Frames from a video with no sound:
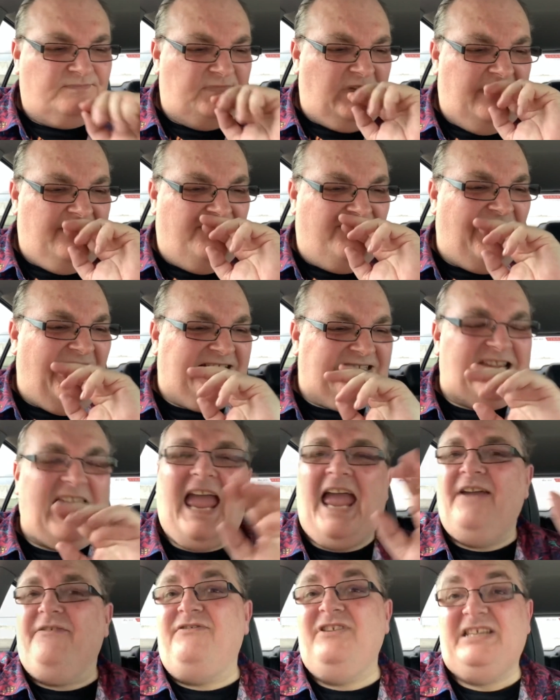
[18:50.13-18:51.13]
in fact,
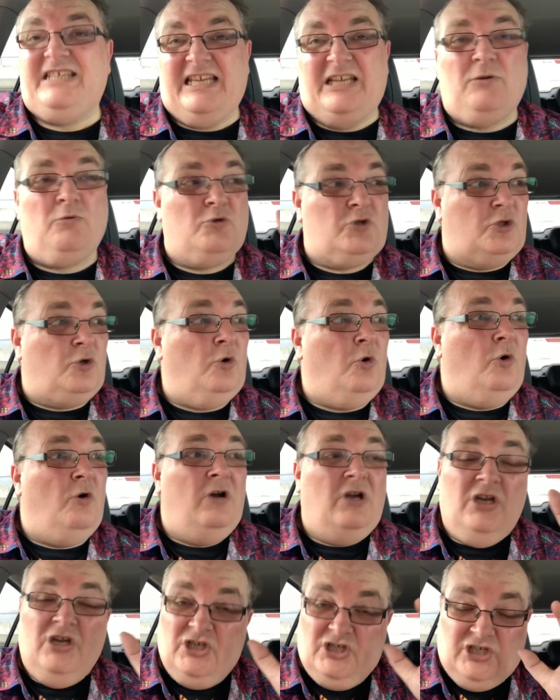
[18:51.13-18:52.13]
every single store
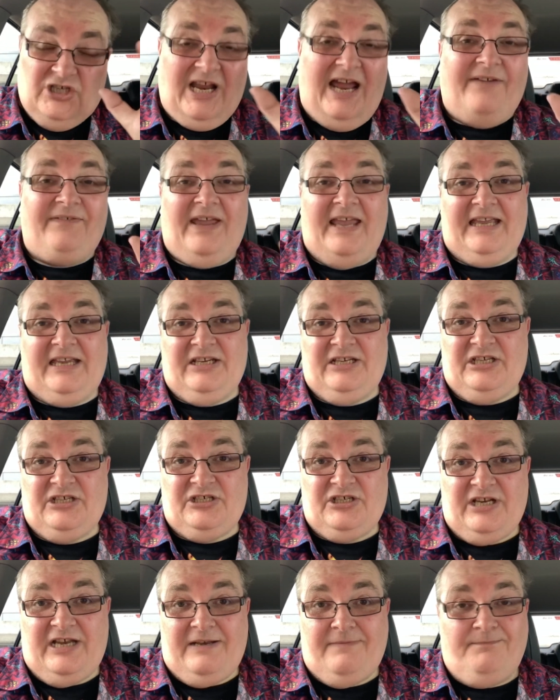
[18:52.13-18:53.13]
should have air
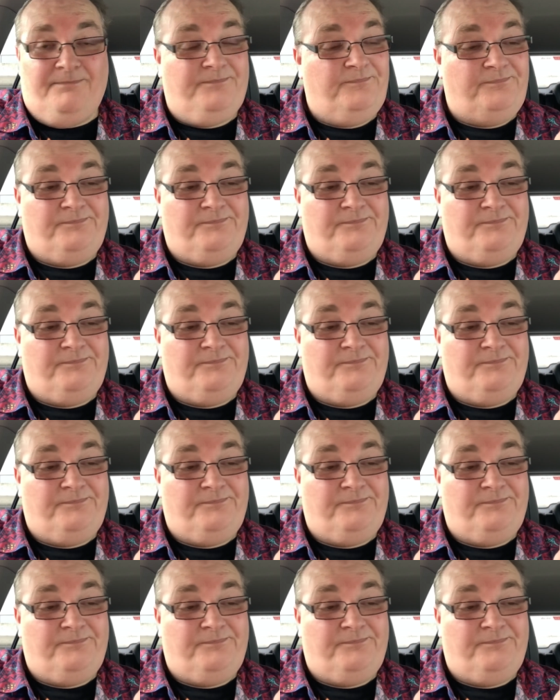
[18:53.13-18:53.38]
conditioning.